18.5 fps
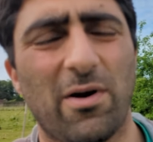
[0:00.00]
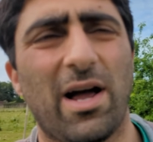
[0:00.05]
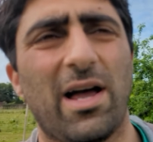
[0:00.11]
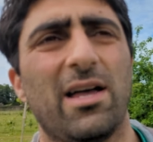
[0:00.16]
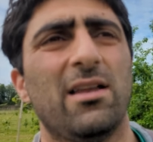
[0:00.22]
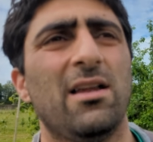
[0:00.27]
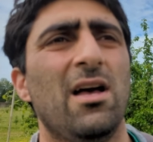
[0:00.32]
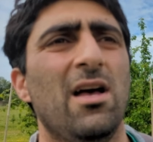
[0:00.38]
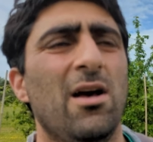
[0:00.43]

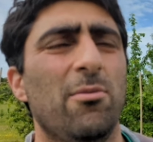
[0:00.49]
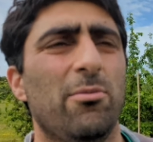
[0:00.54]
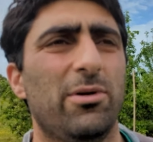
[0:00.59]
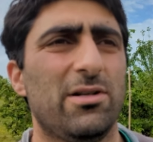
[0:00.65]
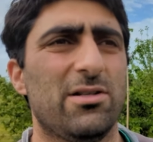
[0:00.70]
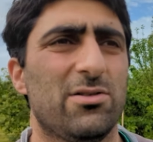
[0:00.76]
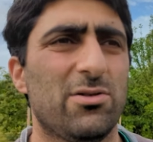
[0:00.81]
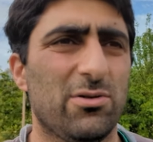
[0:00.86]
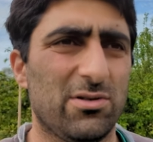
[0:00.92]
rain, but
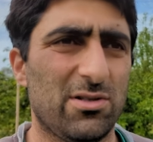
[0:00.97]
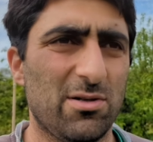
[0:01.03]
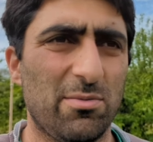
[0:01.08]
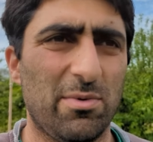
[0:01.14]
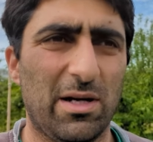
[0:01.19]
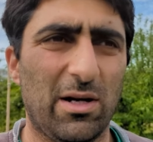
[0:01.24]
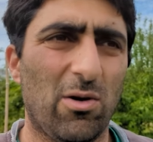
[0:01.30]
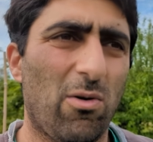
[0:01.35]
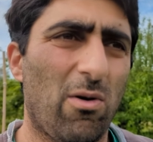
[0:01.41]
it's also
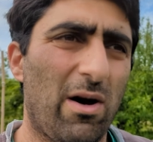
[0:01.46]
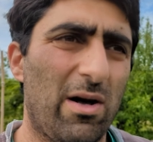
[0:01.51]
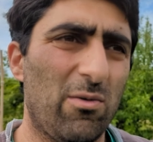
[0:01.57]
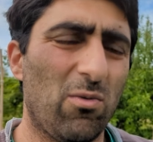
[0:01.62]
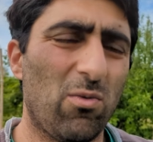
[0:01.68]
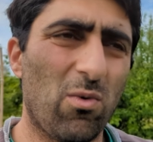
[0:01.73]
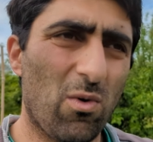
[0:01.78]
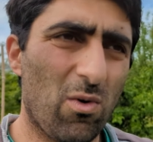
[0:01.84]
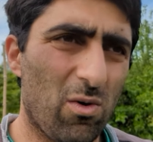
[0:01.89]
been quite
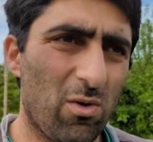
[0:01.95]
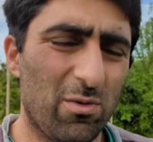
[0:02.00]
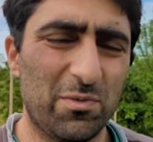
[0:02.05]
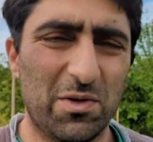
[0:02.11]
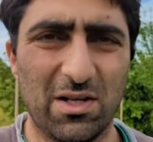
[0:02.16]
warm.